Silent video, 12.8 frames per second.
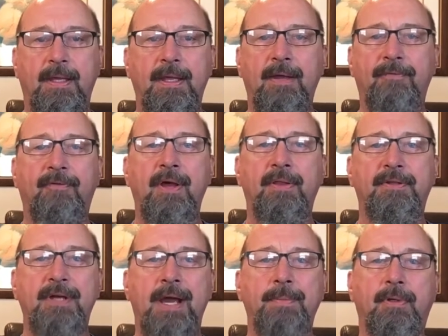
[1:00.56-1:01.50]
He can't find
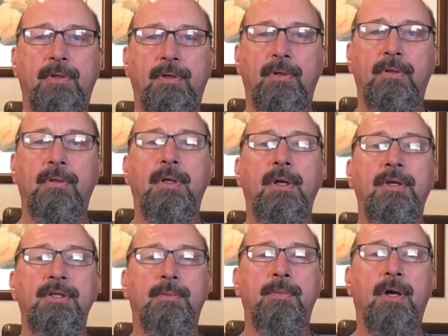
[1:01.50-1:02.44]
the time to learn
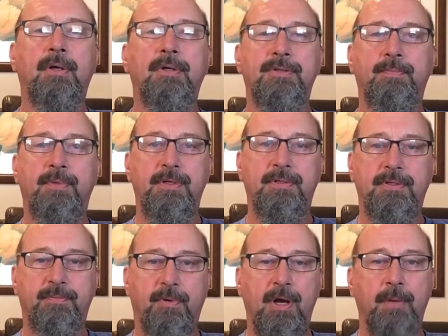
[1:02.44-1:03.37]
to market his
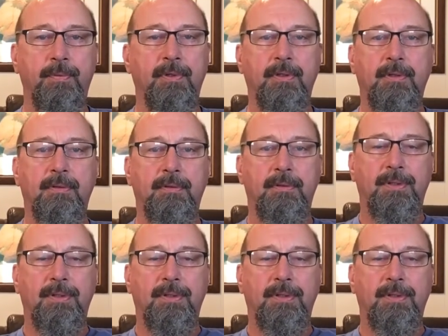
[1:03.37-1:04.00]
business properly.